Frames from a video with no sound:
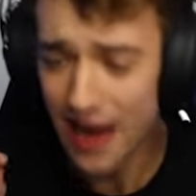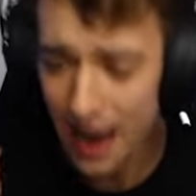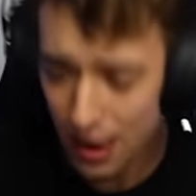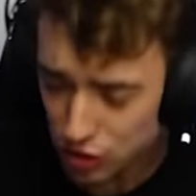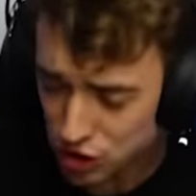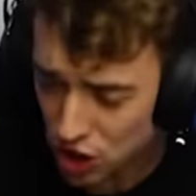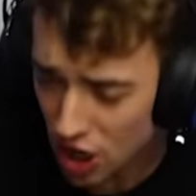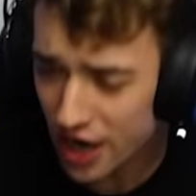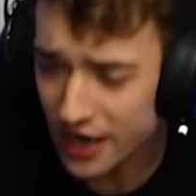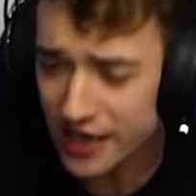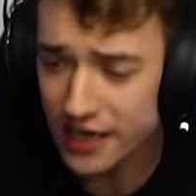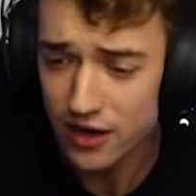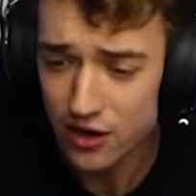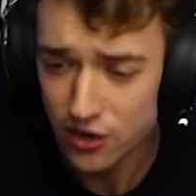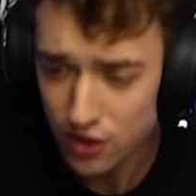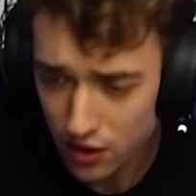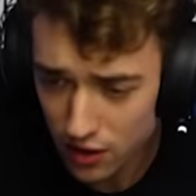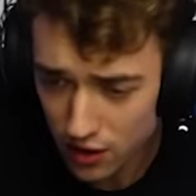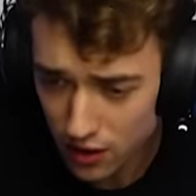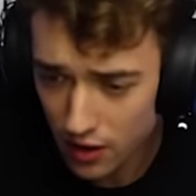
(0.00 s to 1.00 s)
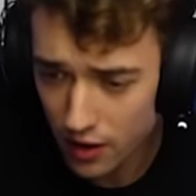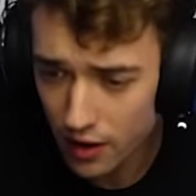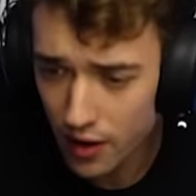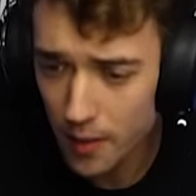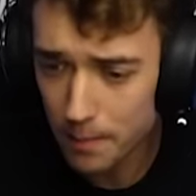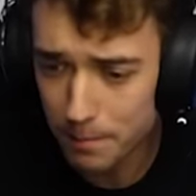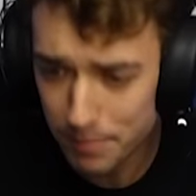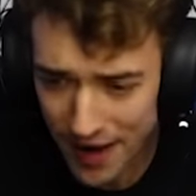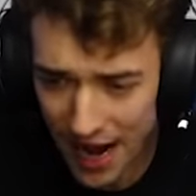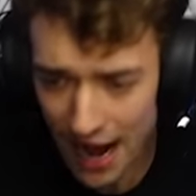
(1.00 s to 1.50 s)
I was early.
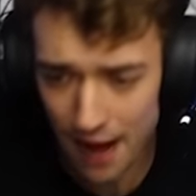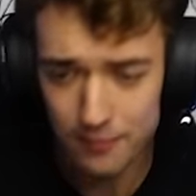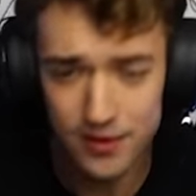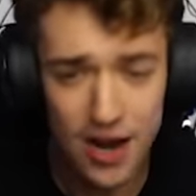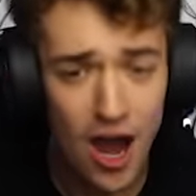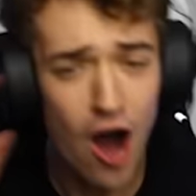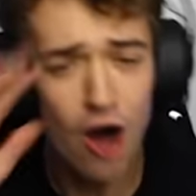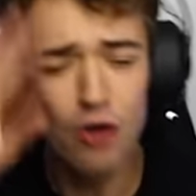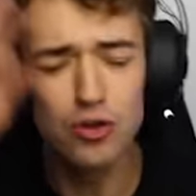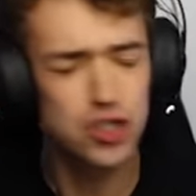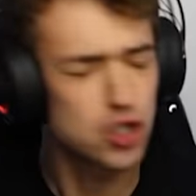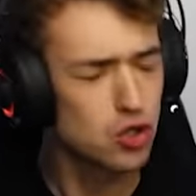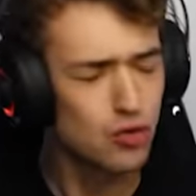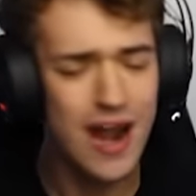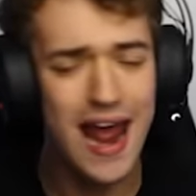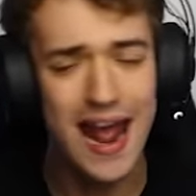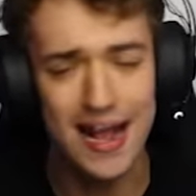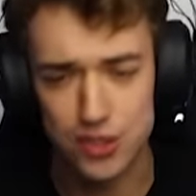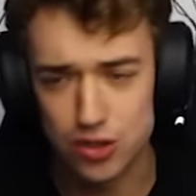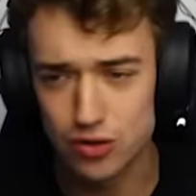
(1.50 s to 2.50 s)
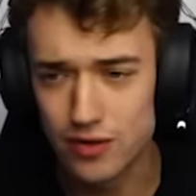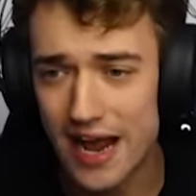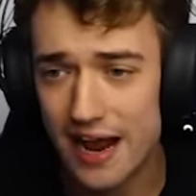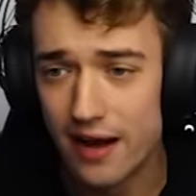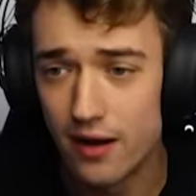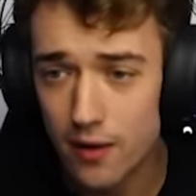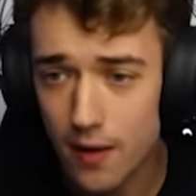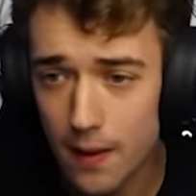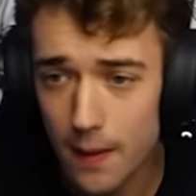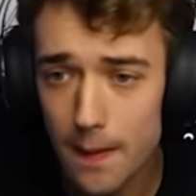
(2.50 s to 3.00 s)
No, too late, too late.
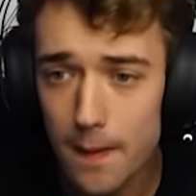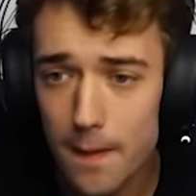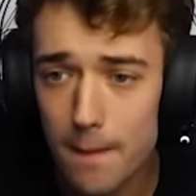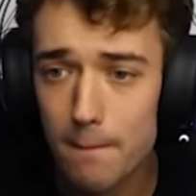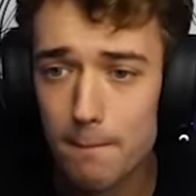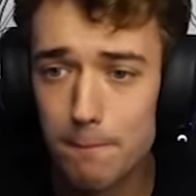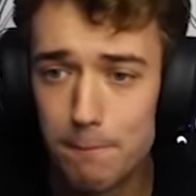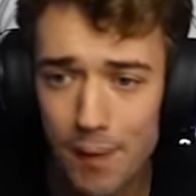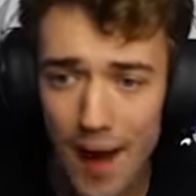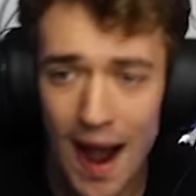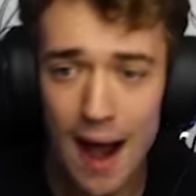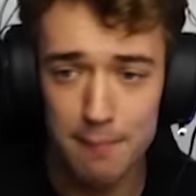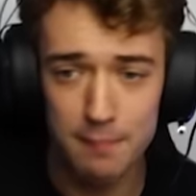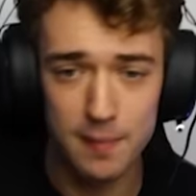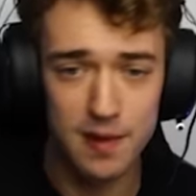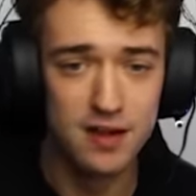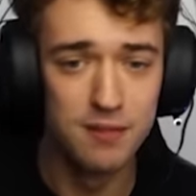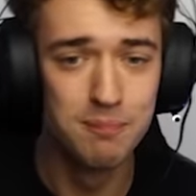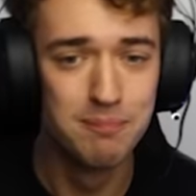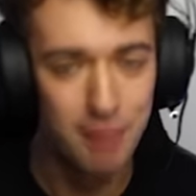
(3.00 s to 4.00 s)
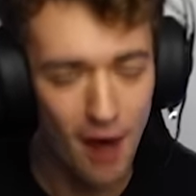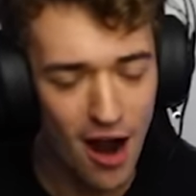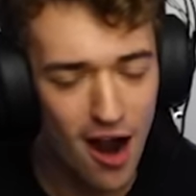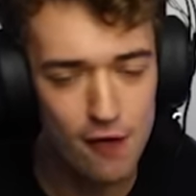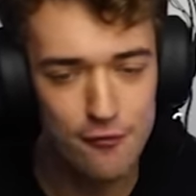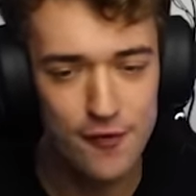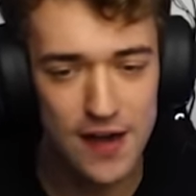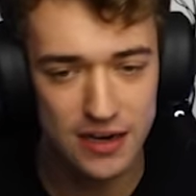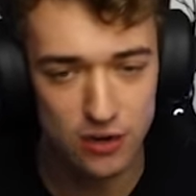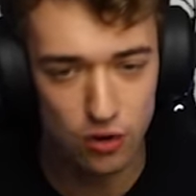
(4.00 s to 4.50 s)
Bah!
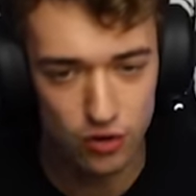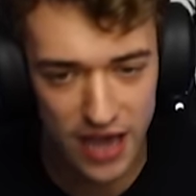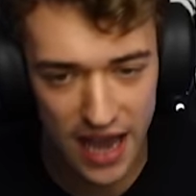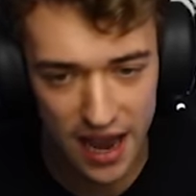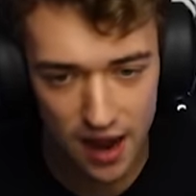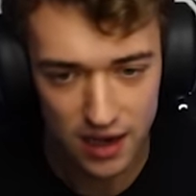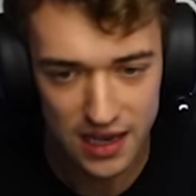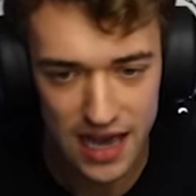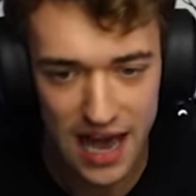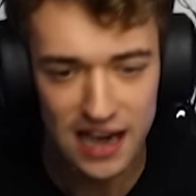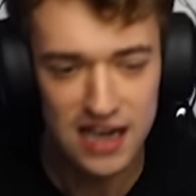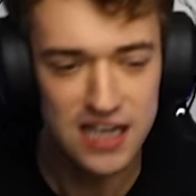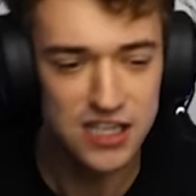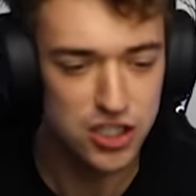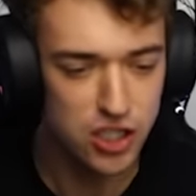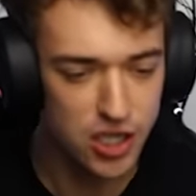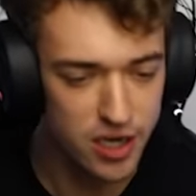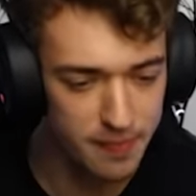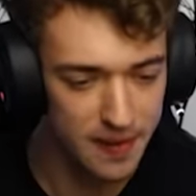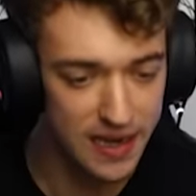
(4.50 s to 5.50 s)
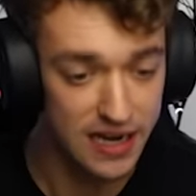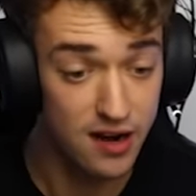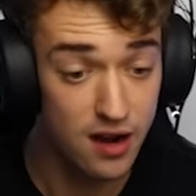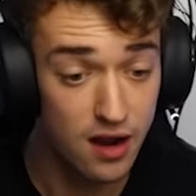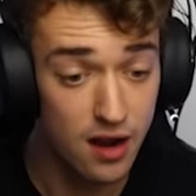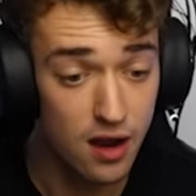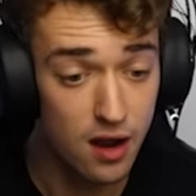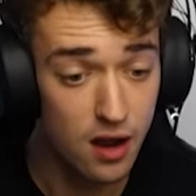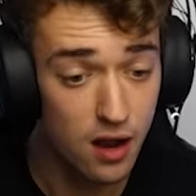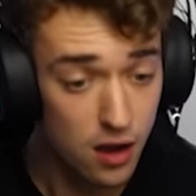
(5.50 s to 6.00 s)
Perfect, okay? Gotta listen to the beat.
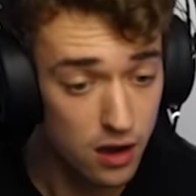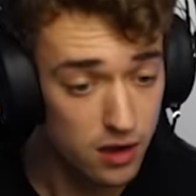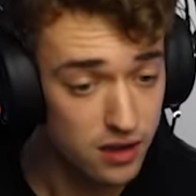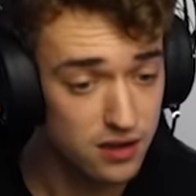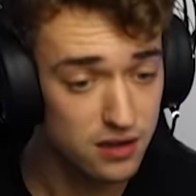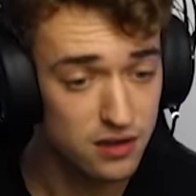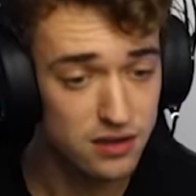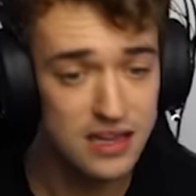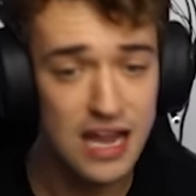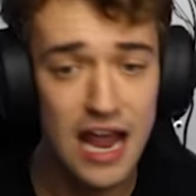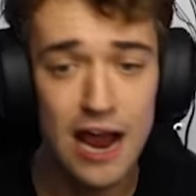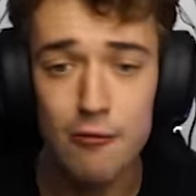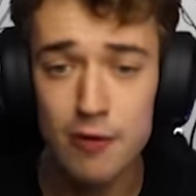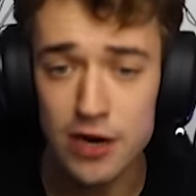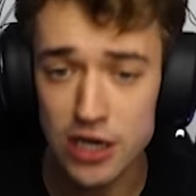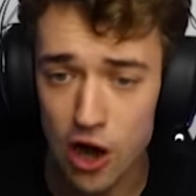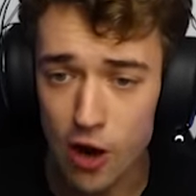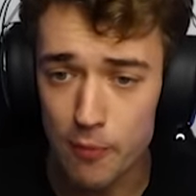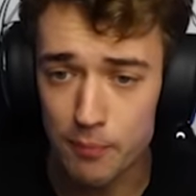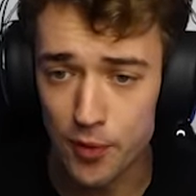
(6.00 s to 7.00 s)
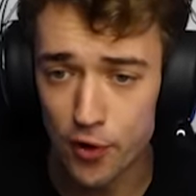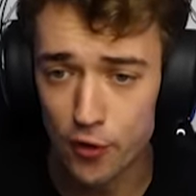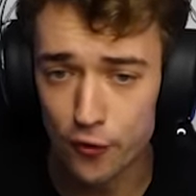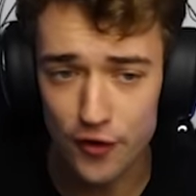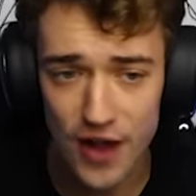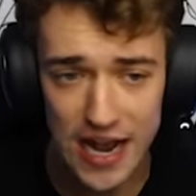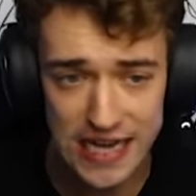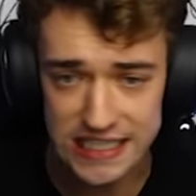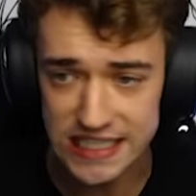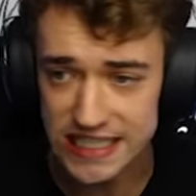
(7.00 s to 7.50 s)
There we go,
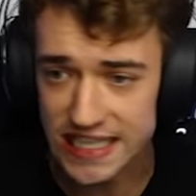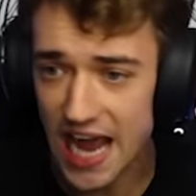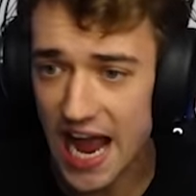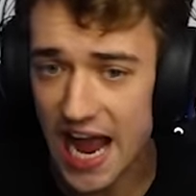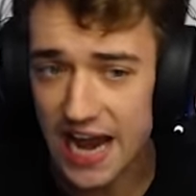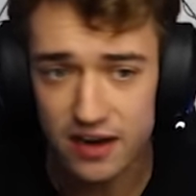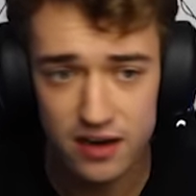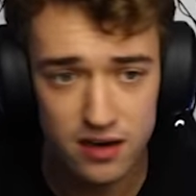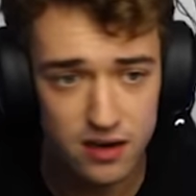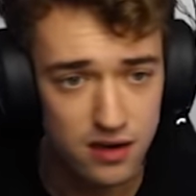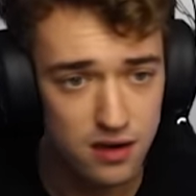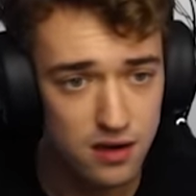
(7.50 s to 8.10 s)
perfect again.